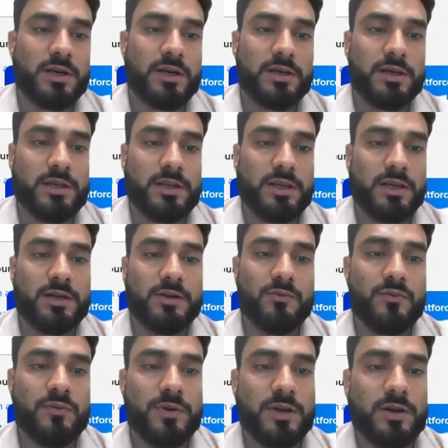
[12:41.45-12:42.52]
like create a
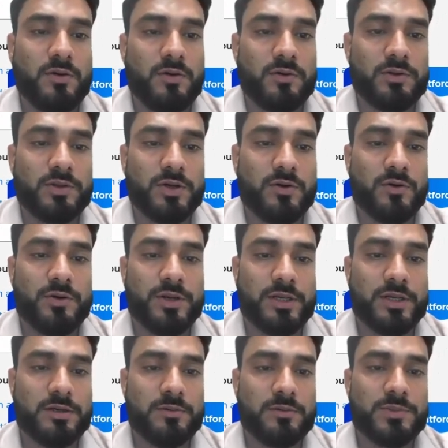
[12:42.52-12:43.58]
field on the
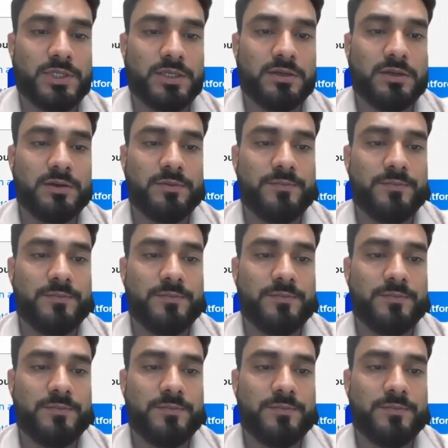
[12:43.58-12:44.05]
contact object.